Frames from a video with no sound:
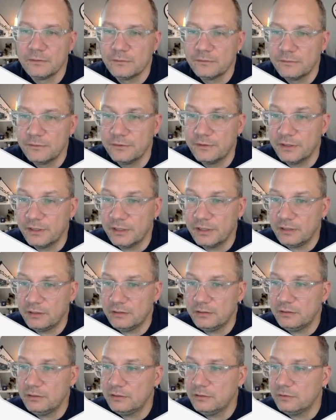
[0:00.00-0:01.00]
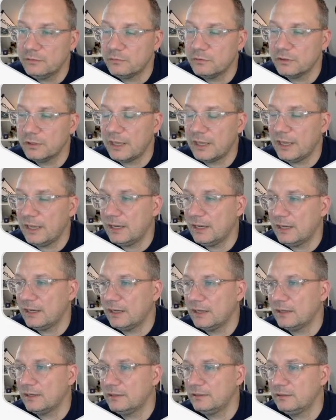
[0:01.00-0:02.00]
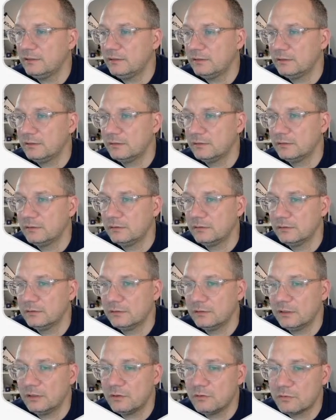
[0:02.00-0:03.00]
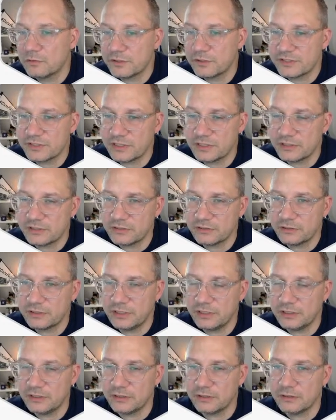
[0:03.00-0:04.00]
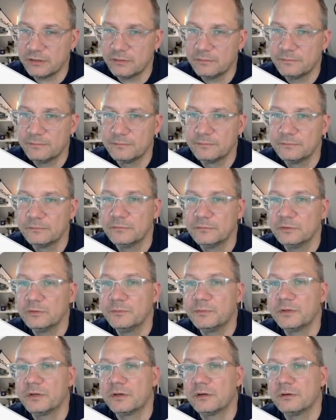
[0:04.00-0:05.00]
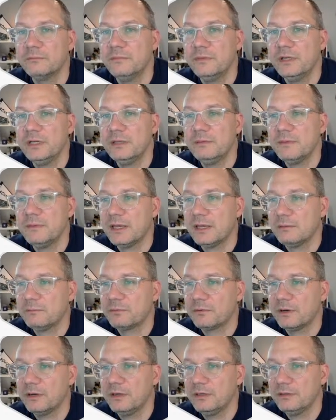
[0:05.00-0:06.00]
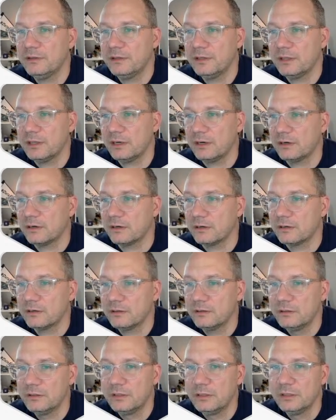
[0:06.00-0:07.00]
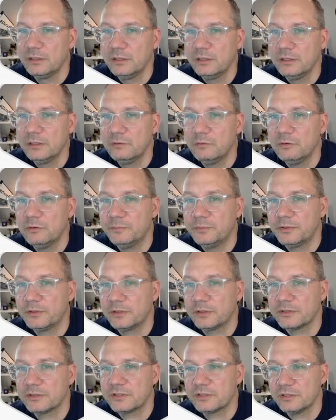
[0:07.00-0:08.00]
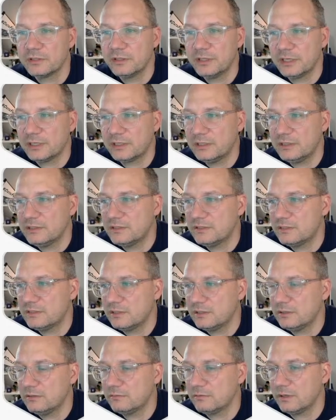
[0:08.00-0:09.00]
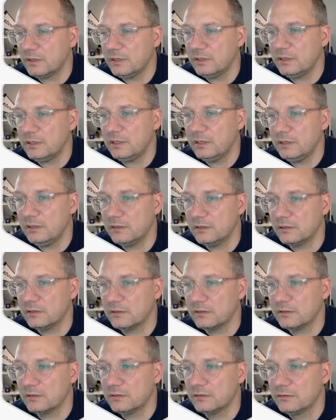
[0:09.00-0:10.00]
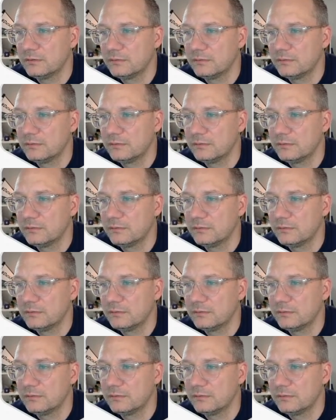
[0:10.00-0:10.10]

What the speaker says: Then we'll add a horizontal here. We'll put our mini map right there. We'll put our selected city right here.